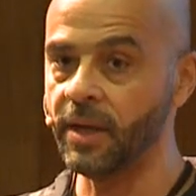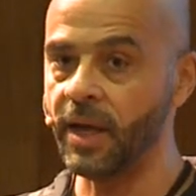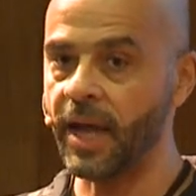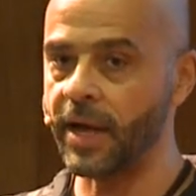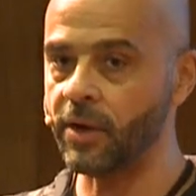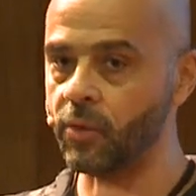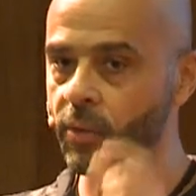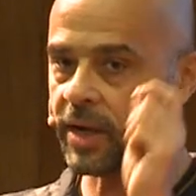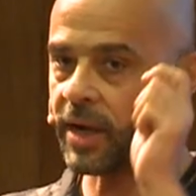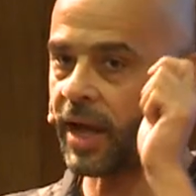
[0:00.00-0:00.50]

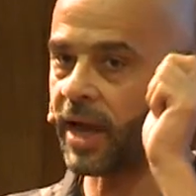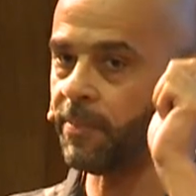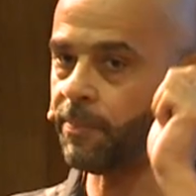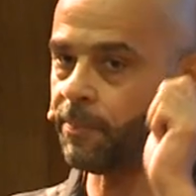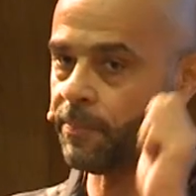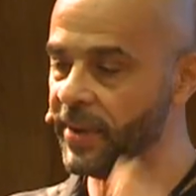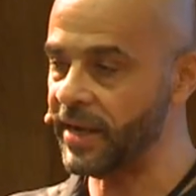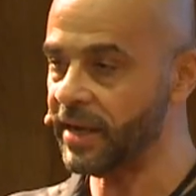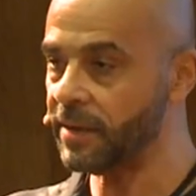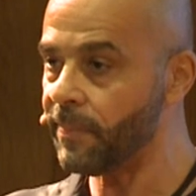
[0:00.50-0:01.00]
And when I
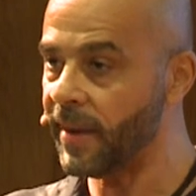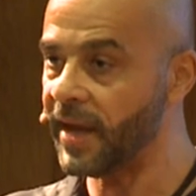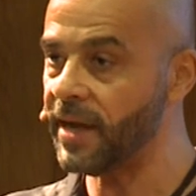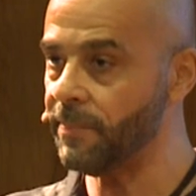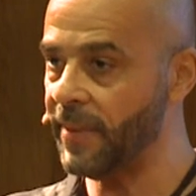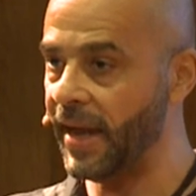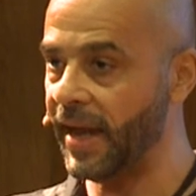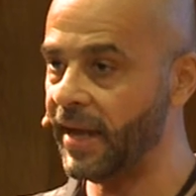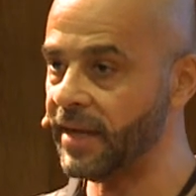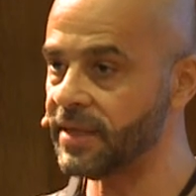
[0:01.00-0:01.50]
pick my
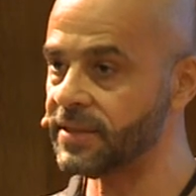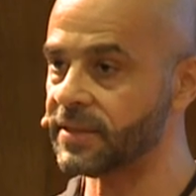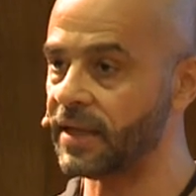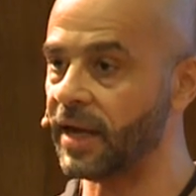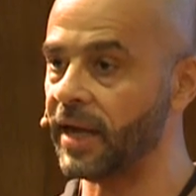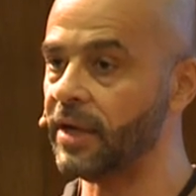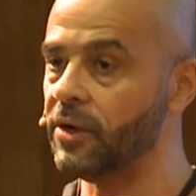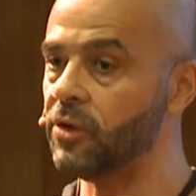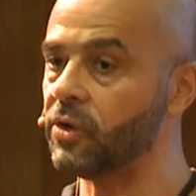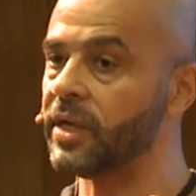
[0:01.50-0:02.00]
bags,
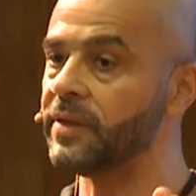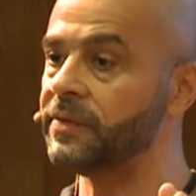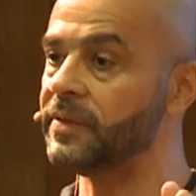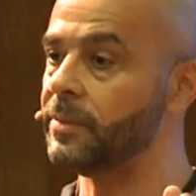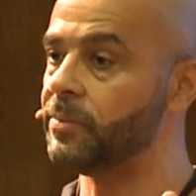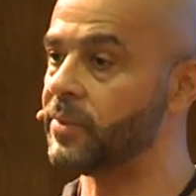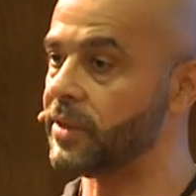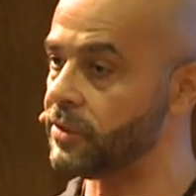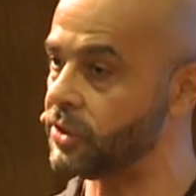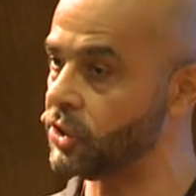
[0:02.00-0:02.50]
I look at the
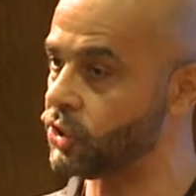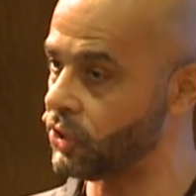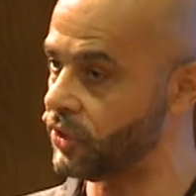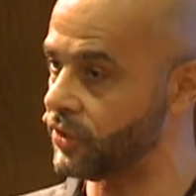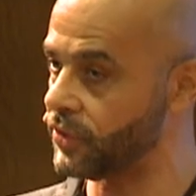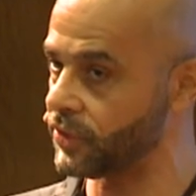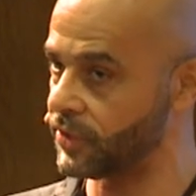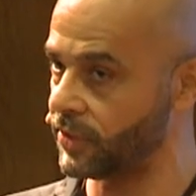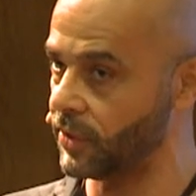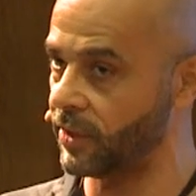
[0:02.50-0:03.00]

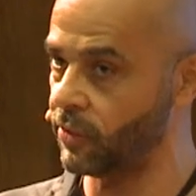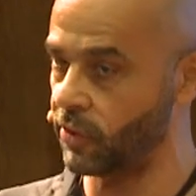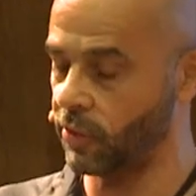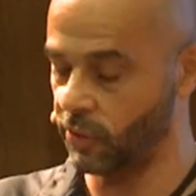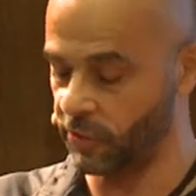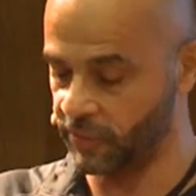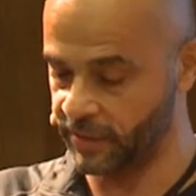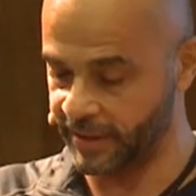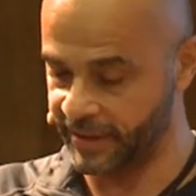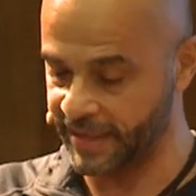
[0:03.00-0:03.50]
Britishers
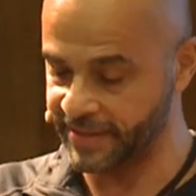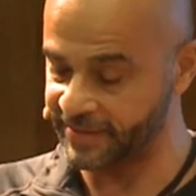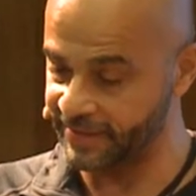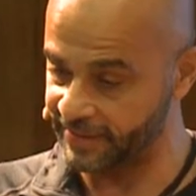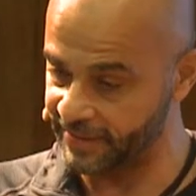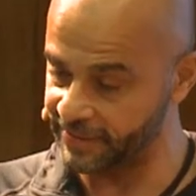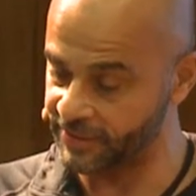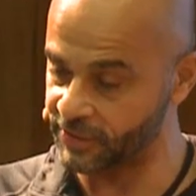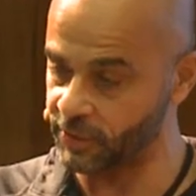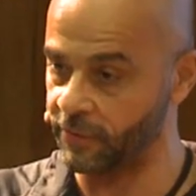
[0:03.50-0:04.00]
or the
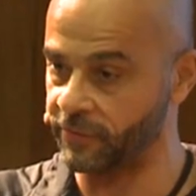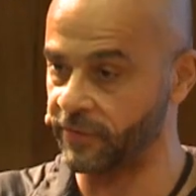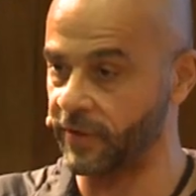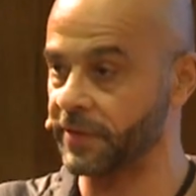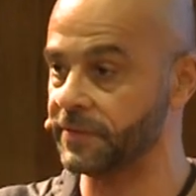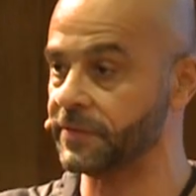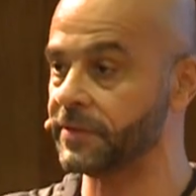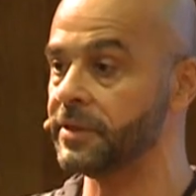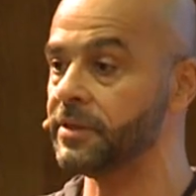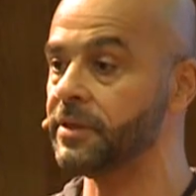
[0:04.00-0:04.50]
residents of
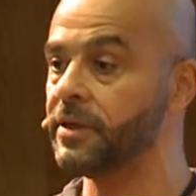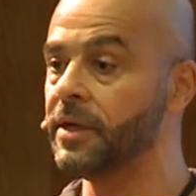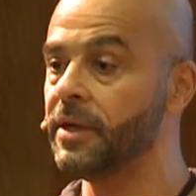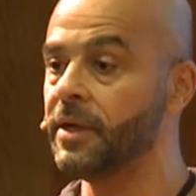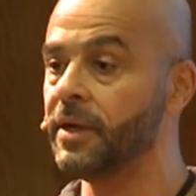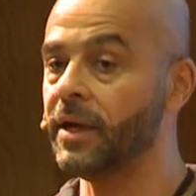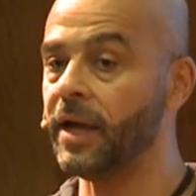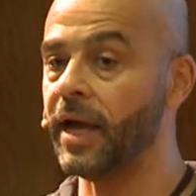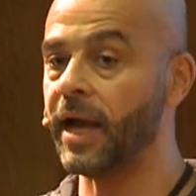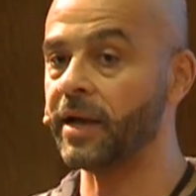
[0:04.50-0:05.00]
London,
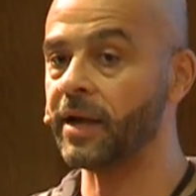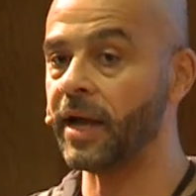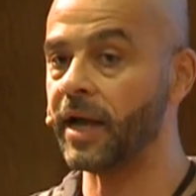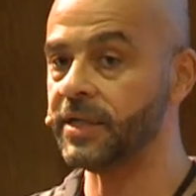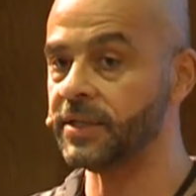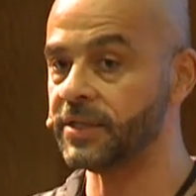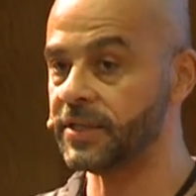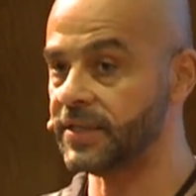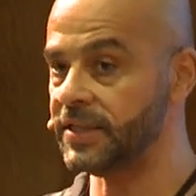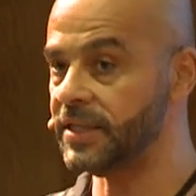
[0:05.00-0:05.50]
and
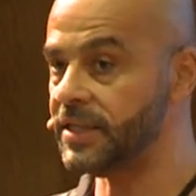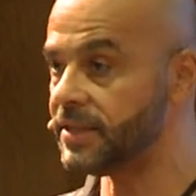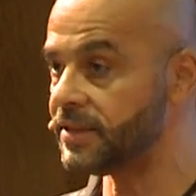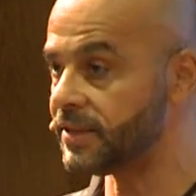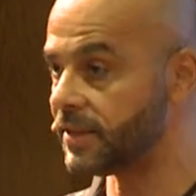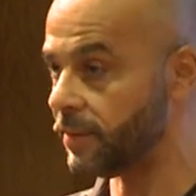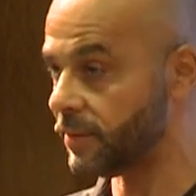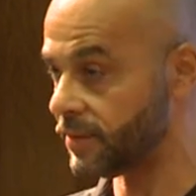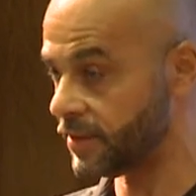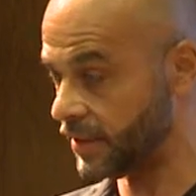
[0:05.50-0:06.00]
I see
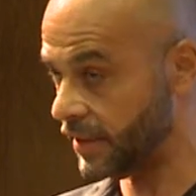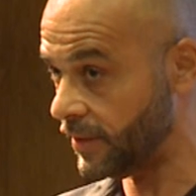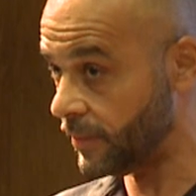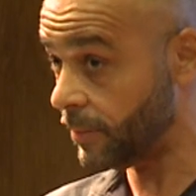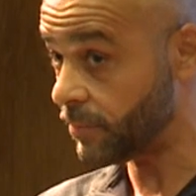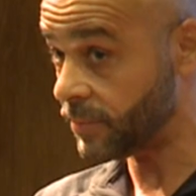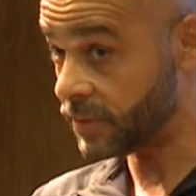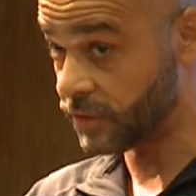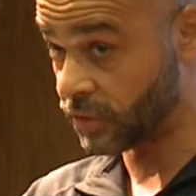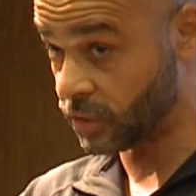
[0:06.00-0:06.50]

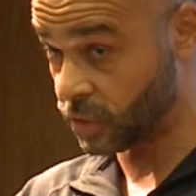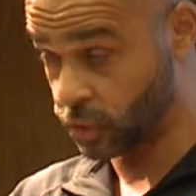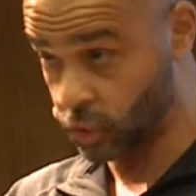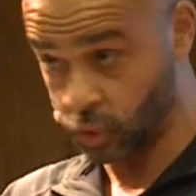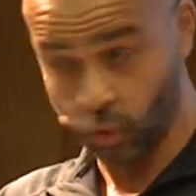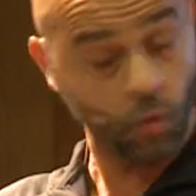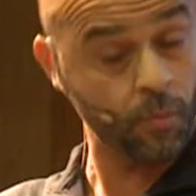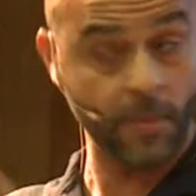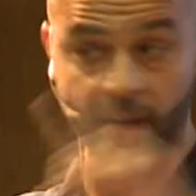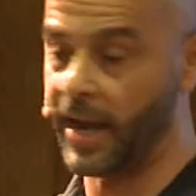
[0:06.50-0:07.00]
them
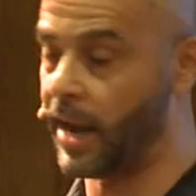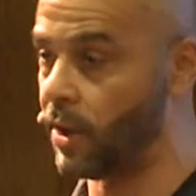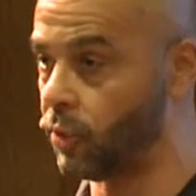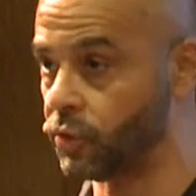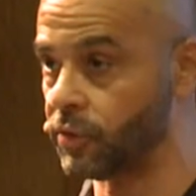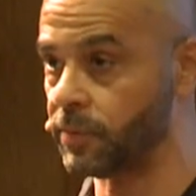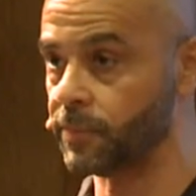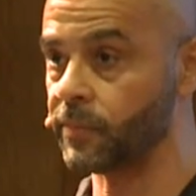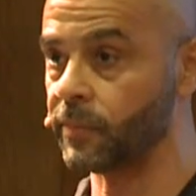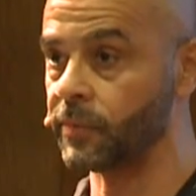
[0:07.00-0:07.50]
zooming
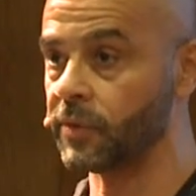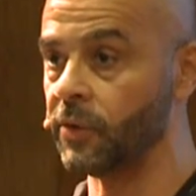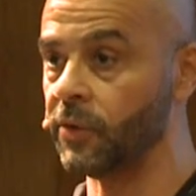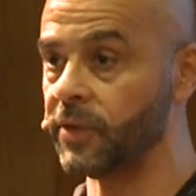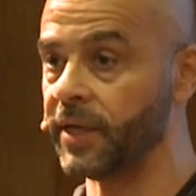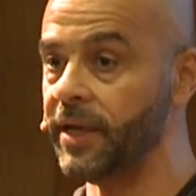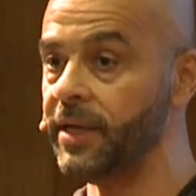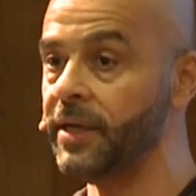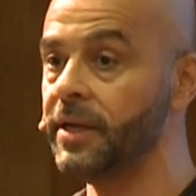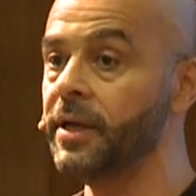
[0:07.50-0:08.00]
out,
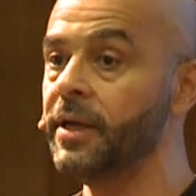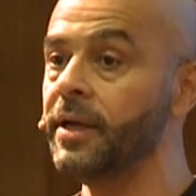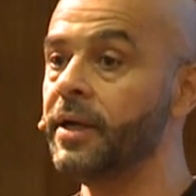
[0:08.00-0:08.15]
okay?